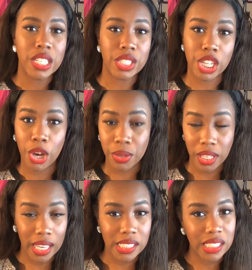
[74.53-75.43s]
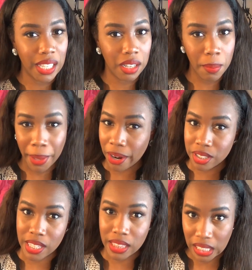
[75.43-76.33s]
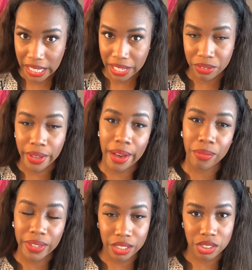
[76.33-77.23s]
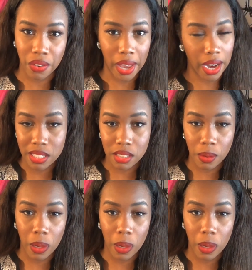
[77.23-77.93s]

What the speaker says: So yes, it's not an embarrassing thing if you have facial hair.